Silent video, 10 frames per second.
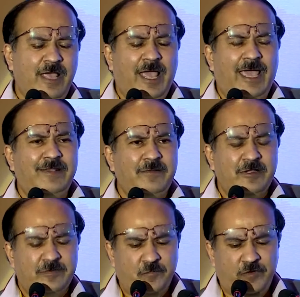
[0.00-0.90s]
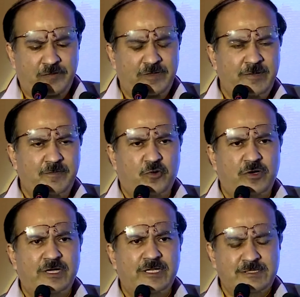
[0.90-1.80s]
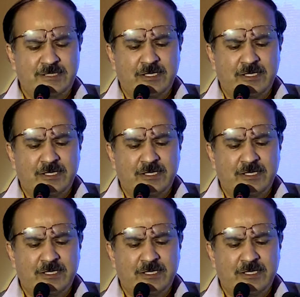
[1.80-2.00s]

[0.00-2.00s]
and very, very important is